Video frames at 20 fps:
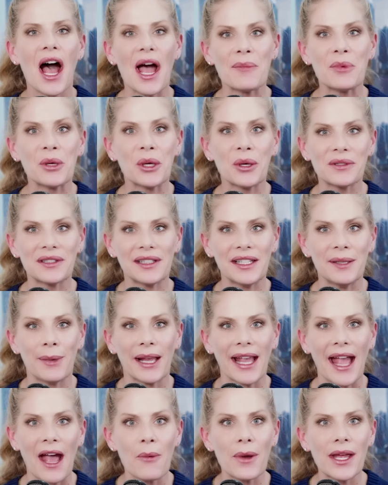I'm your host, Lee
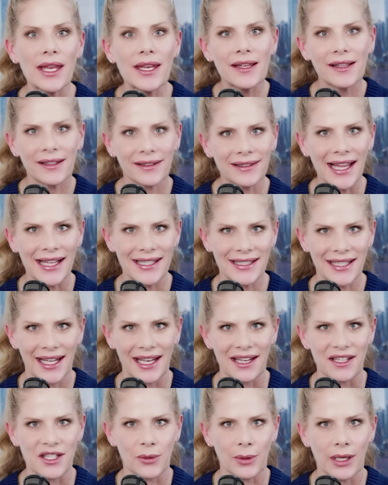McGowan. Let's
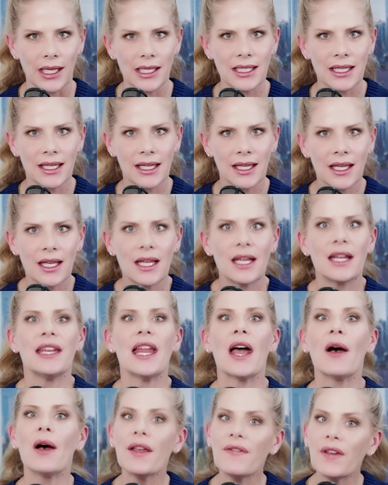get into it.
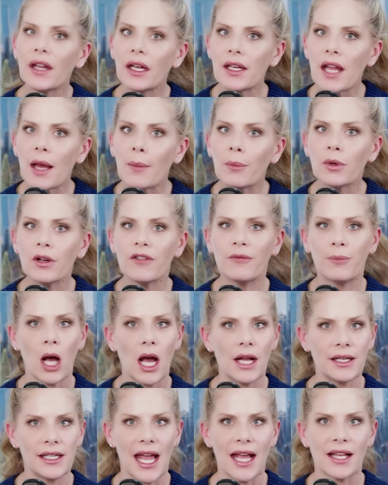Now, I've had a number of
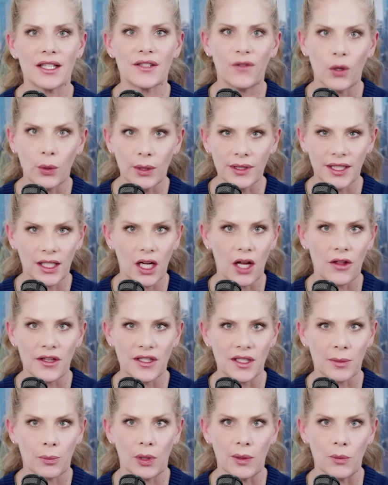podcasts focusing on
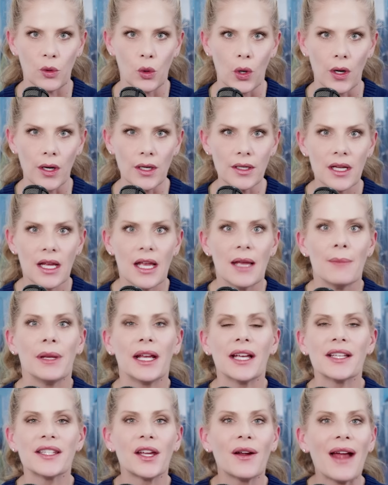the Supreme Court
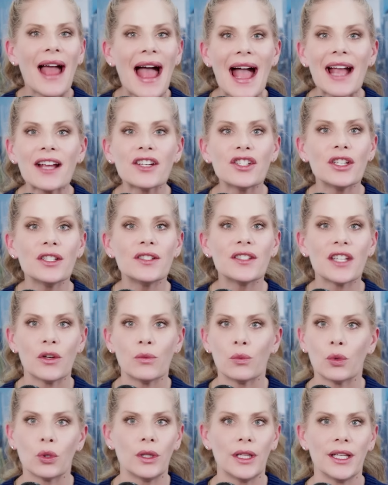because their actions
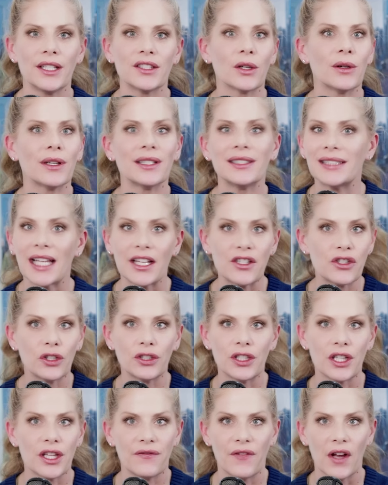and rulings are
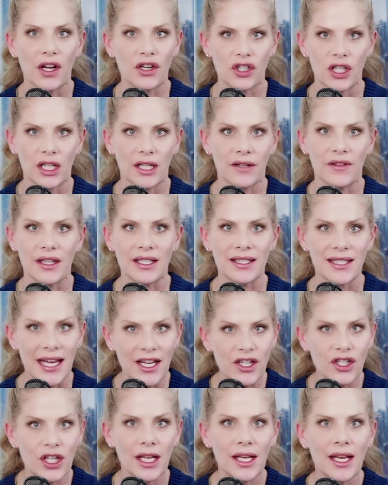essential to the functioning of this
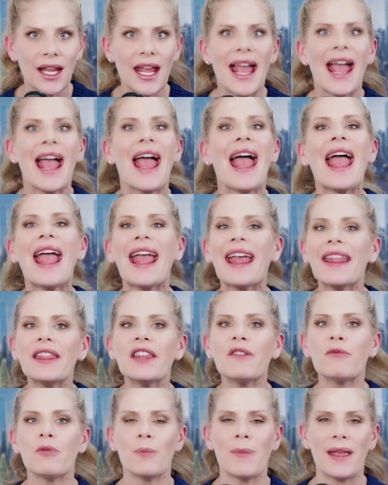nation, and
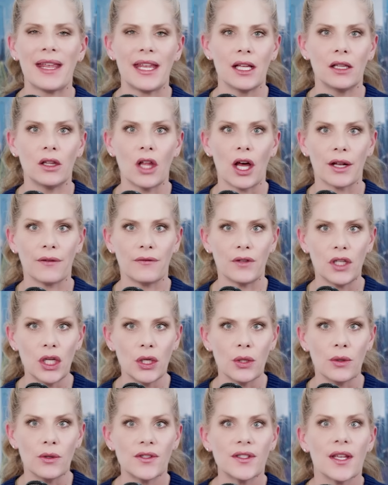they've been making a lot of
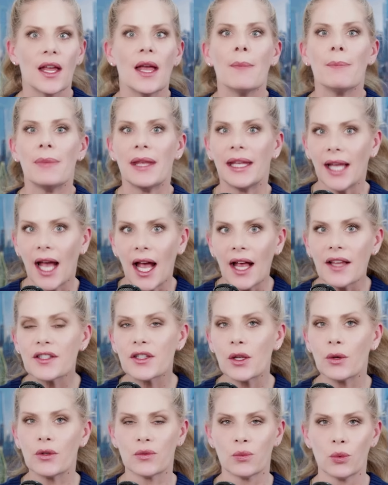news
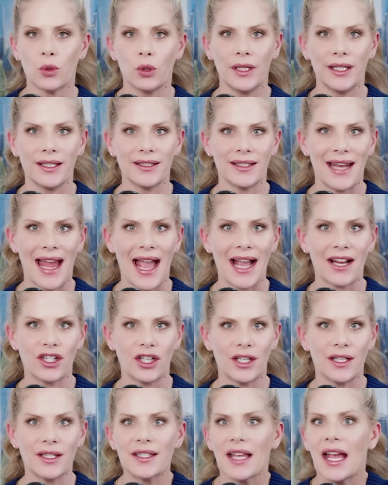because those rulings and
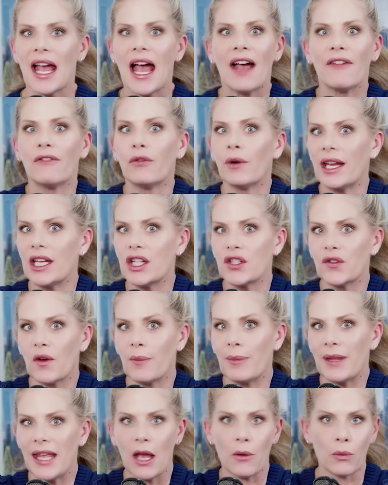actions have ranged
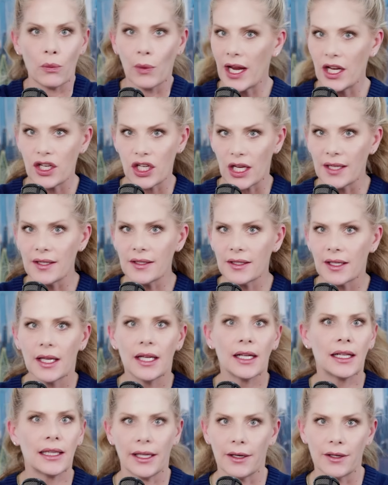from the outrageous,
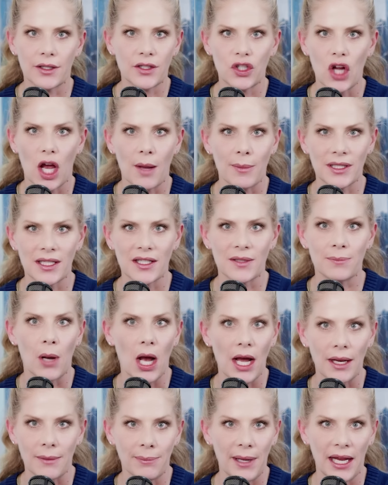Clarence Thomas's
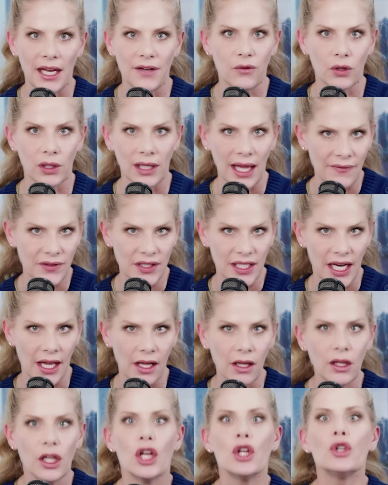bought and paid for
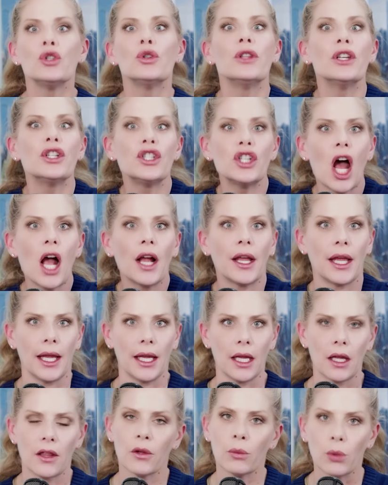lifestyle, to the
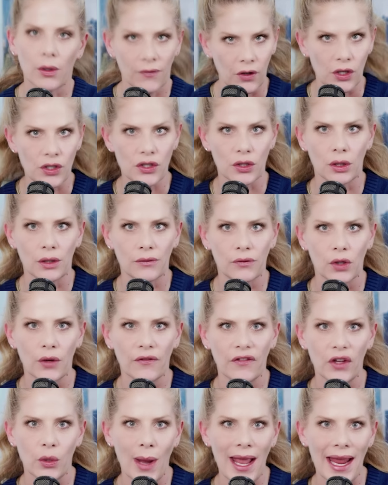shocking, the reversal of Roe
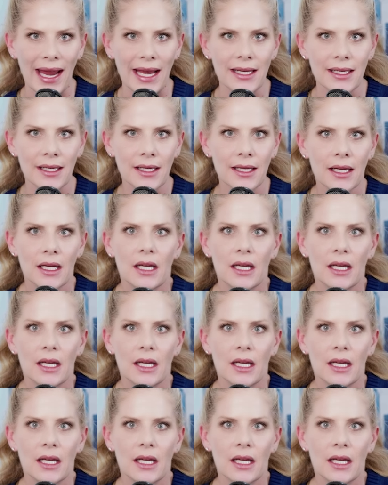v. Wade.